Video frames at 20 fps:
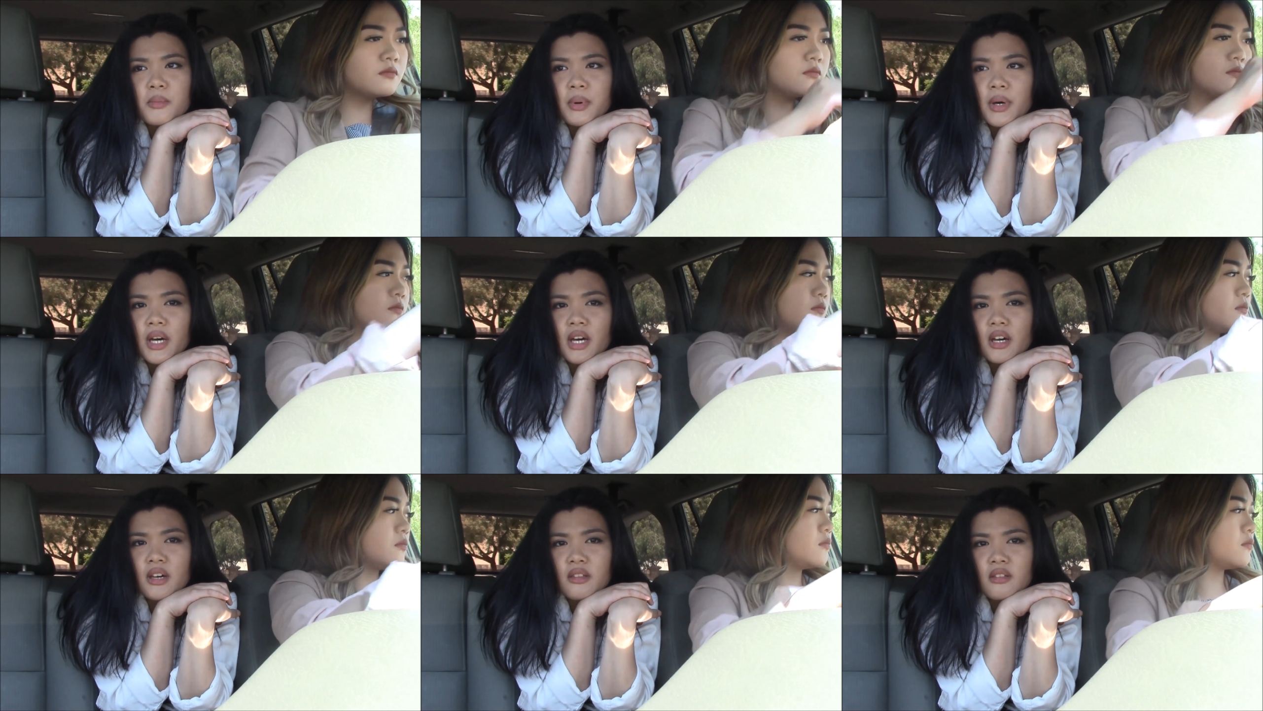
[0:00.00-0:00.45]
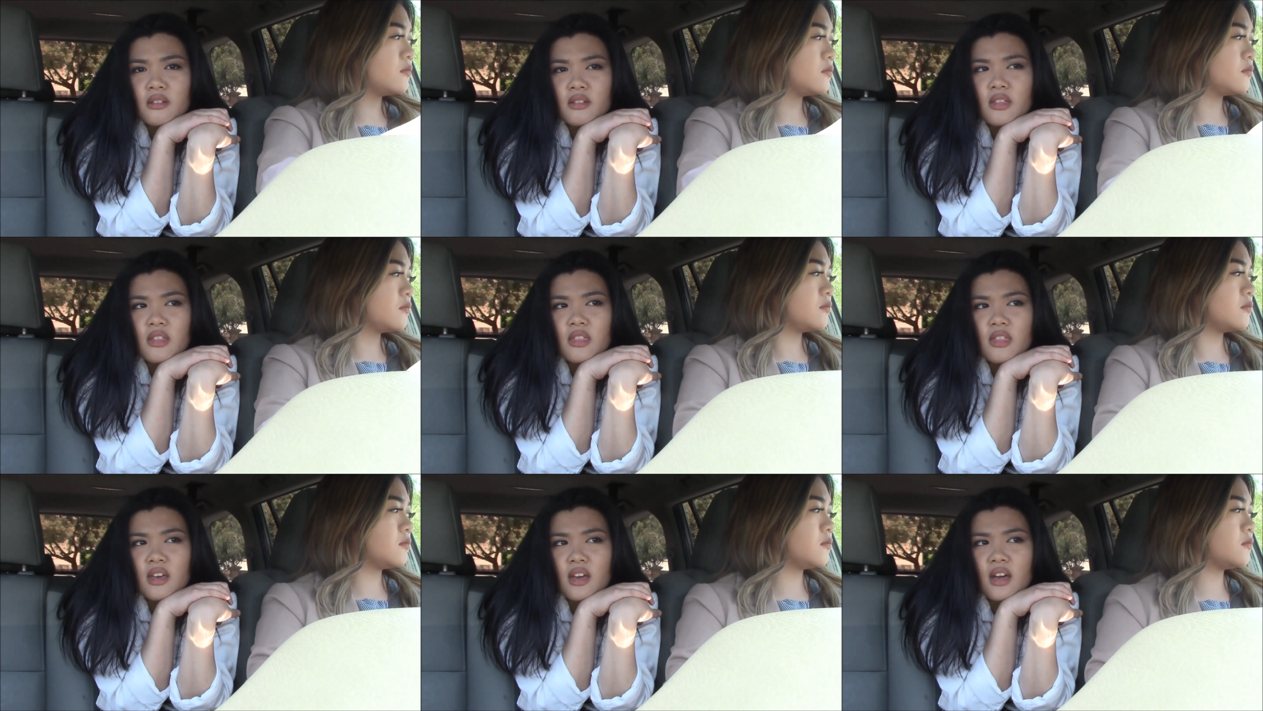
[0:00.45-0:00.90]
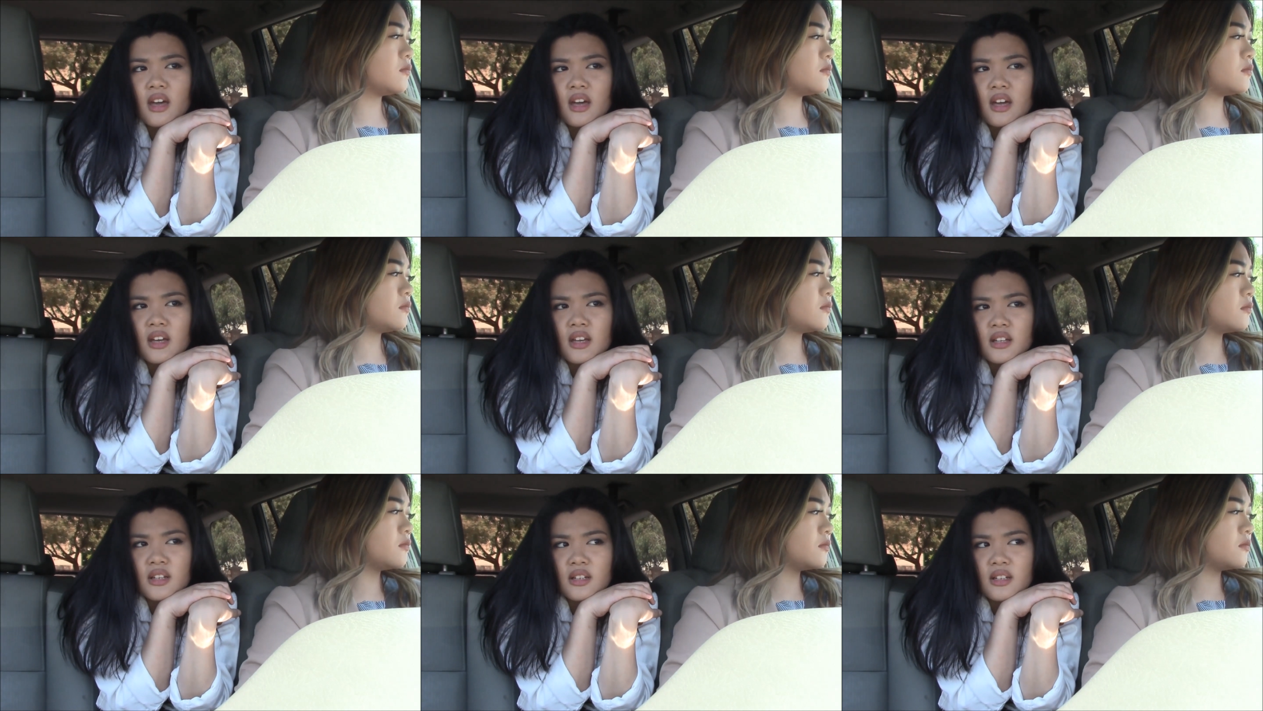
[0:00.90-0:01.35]
Speaker 1: but other than
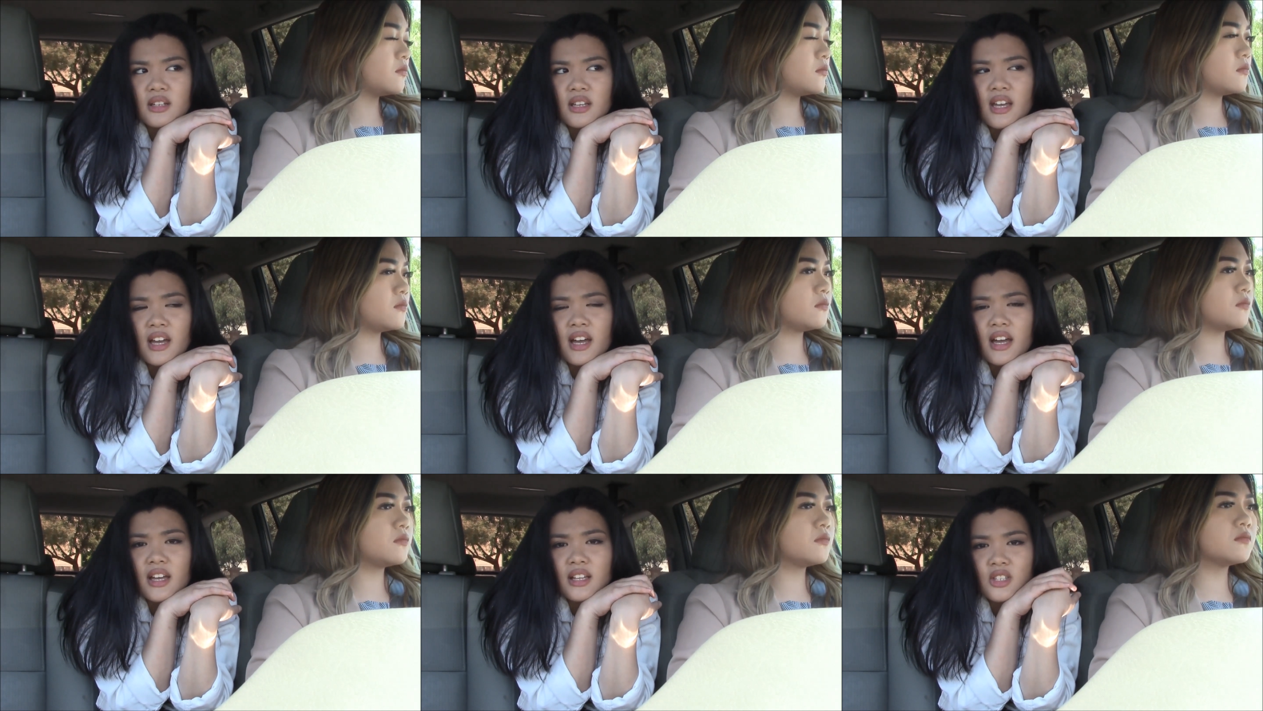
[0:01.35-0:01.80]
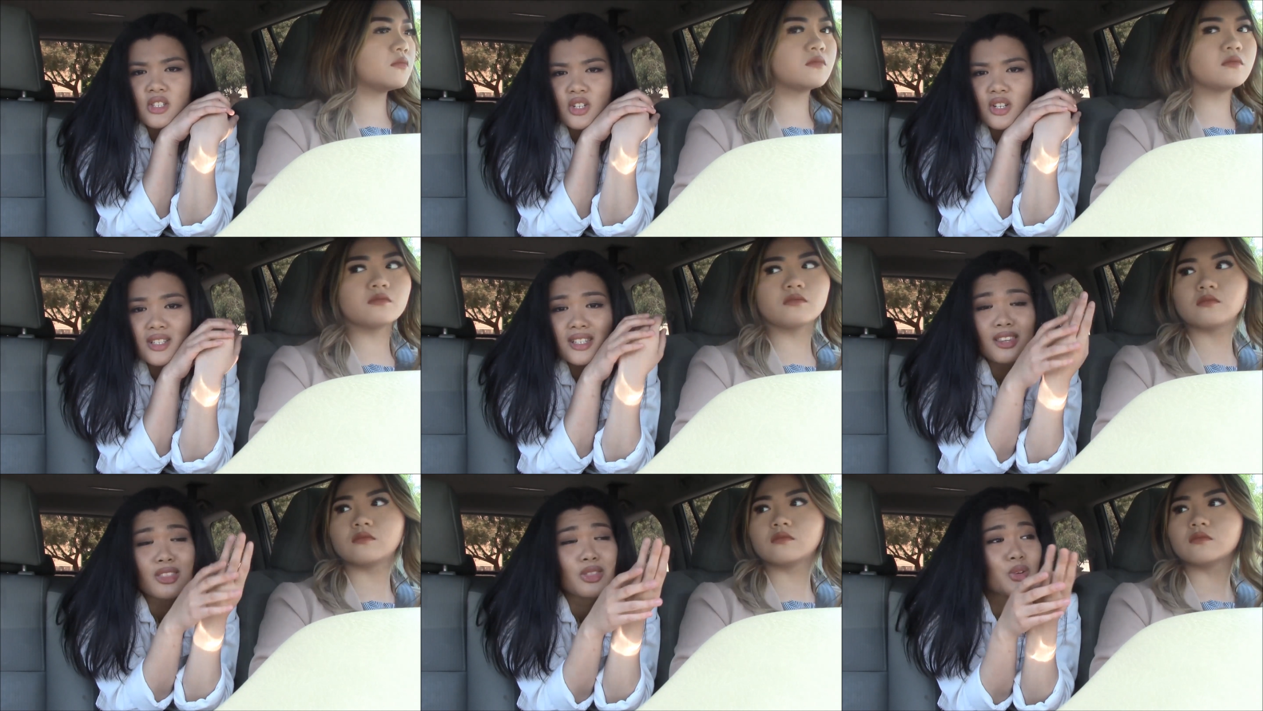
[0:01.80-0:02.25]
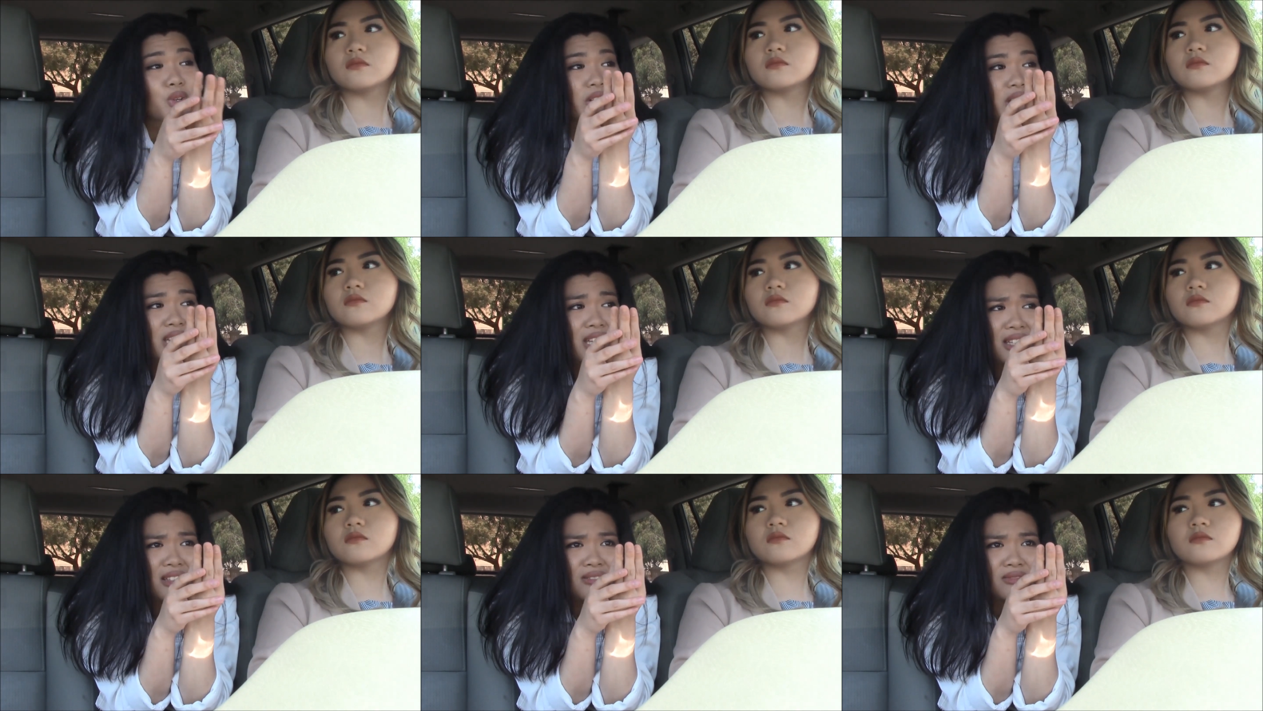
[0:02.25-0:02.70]
that, yeah, it starts at
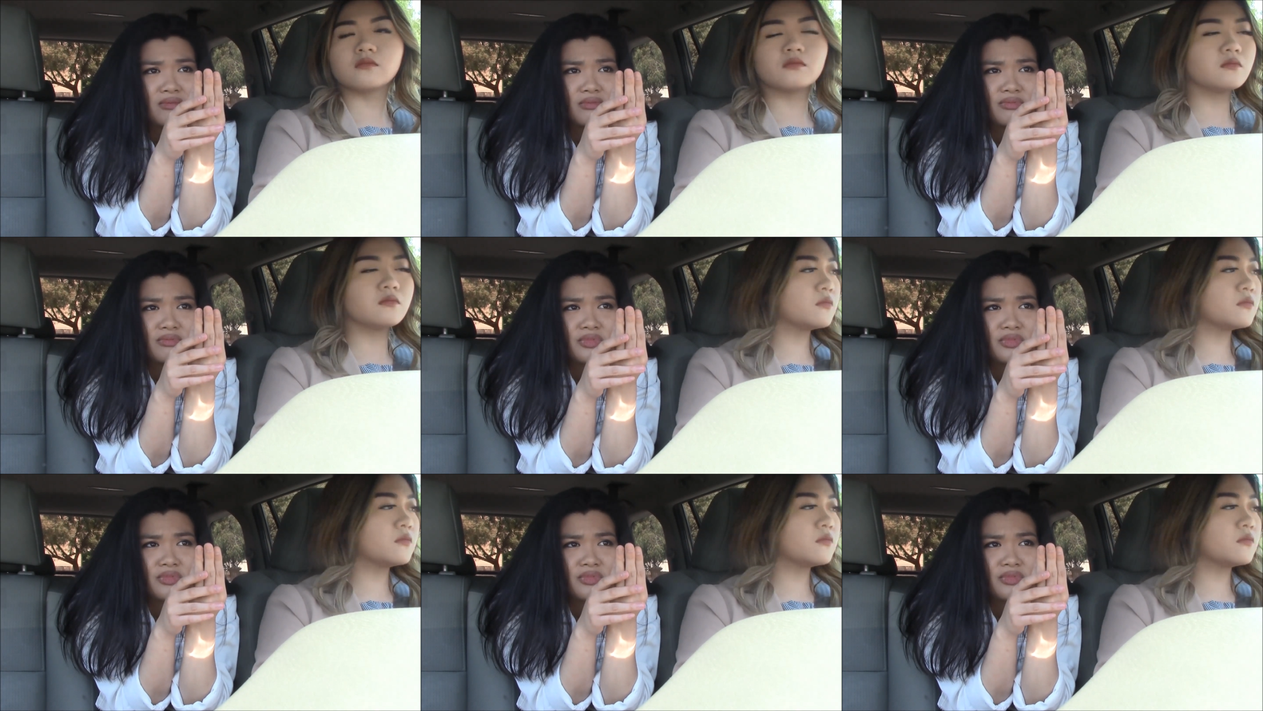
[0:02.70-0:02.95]
3.